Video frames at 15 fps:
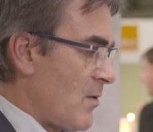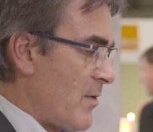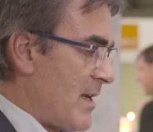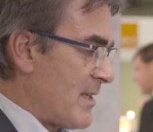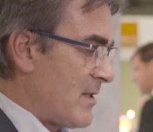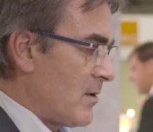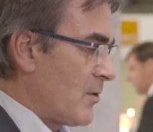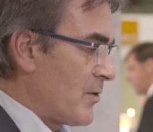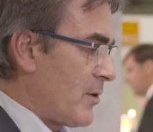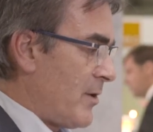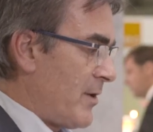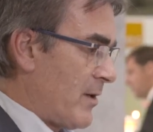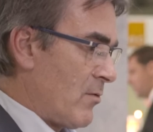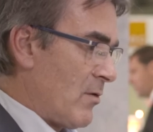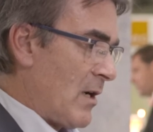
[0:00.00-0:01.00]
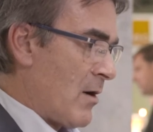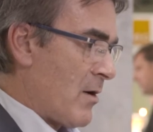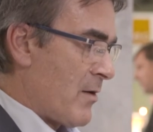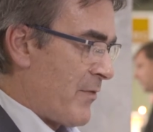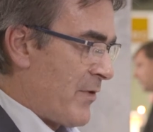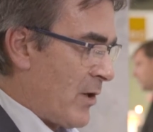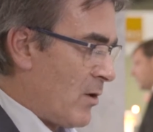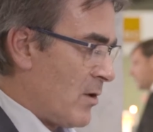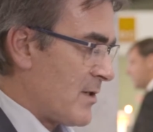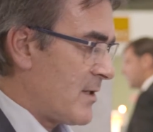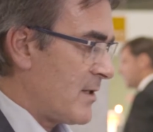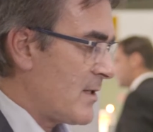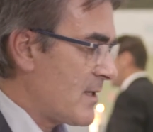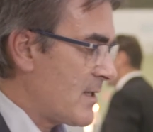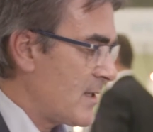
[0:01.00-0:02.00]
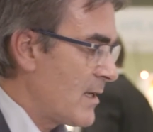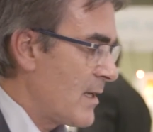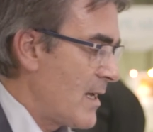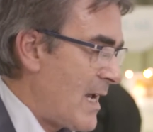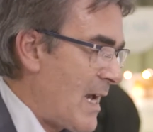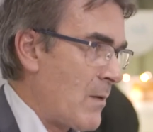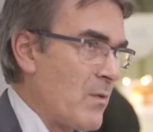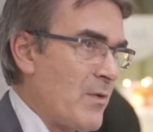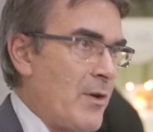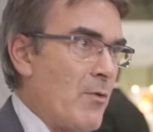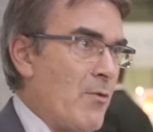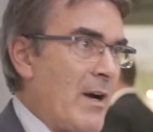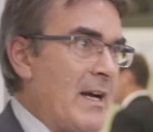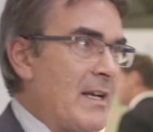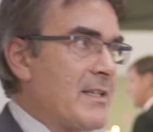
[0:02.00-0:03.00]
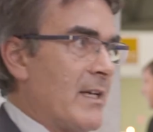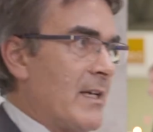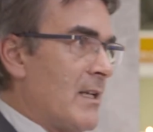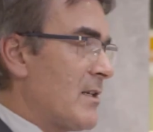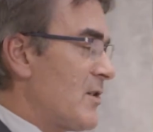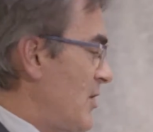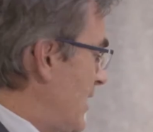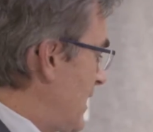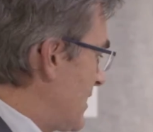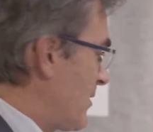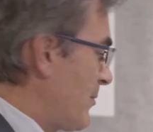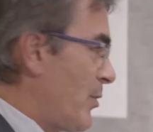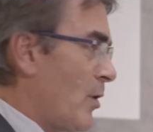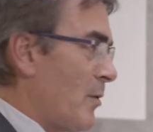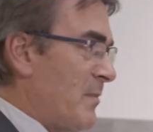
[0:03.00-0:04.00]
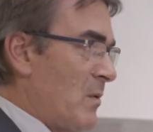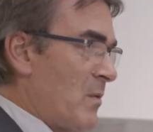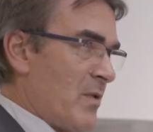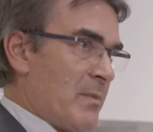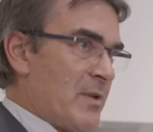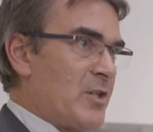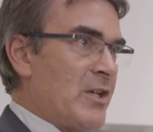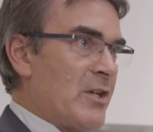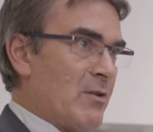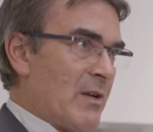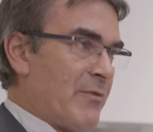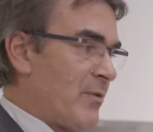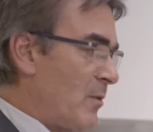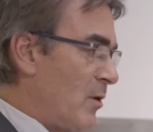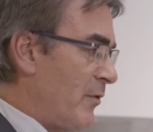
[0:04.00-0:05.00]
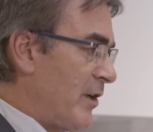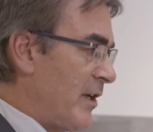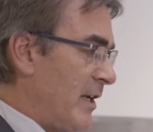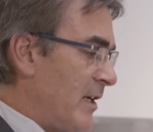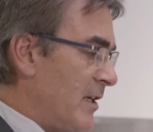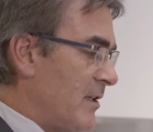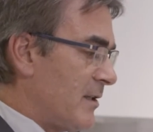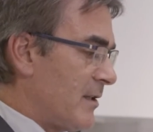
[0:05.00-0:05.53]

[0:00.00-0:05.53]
there's no turning around of the horses. And with her right hand she can support me with the material from over here.